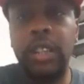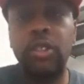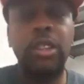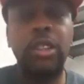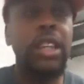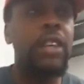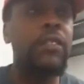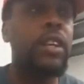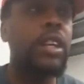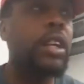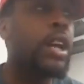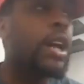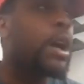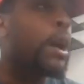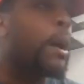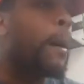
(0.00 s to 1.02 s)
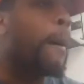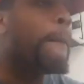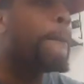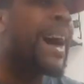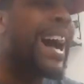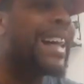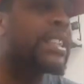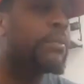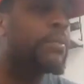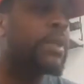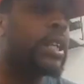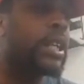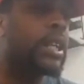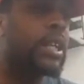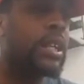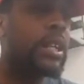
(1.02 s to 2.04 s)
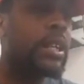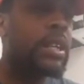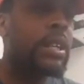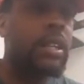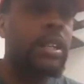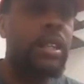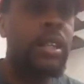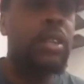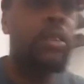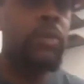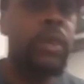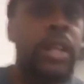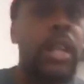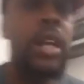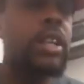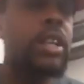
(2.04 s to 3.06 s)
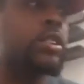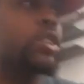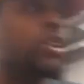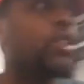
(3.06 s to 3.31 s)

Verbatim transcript: So you can get more leads than you can even possibly